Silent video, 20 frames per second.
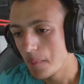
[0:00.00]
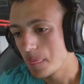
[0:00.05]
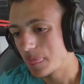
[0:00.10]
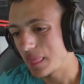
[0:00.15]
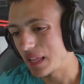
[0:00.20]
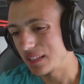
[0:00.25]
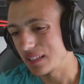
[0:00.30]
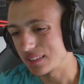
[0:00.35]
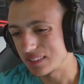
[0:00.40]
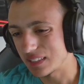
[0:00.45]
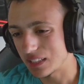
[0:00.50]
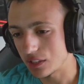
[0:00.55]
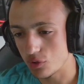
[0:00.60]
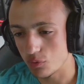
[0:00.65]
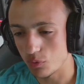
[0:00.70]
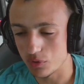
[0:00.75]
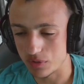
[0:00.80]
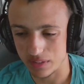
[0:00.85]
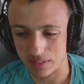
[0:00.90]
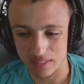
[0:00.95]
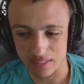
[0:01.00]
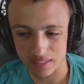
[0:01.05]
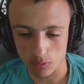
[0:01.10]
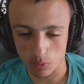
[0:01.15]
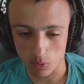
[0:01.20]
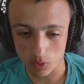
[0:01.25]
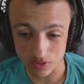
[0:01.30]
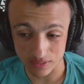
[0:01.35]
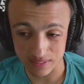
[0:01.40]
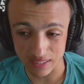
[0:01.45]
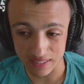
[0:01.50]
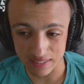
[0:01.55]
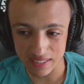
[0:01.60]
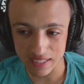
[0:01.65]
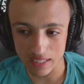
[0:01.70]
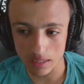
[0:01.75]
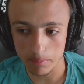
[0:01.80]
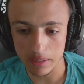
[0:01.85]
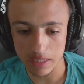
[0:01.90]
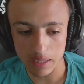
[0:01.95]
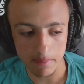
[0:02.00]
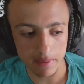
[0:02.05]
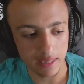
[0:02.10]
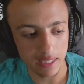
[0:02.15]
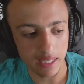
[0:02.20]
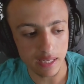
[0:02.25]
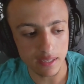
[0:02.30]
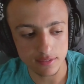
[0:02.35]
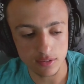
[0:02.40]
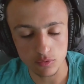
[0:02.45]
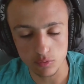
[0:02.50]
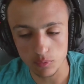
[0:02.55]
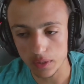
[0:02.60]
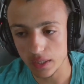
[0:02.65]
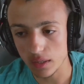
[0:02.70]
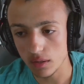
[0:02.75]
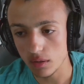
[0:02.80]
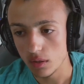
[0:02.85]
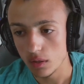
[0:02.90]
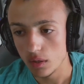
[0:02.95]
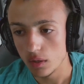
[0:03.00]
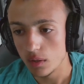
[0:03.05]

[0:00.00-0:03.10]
Then the strategy wasn't ideal by the McLarens as well.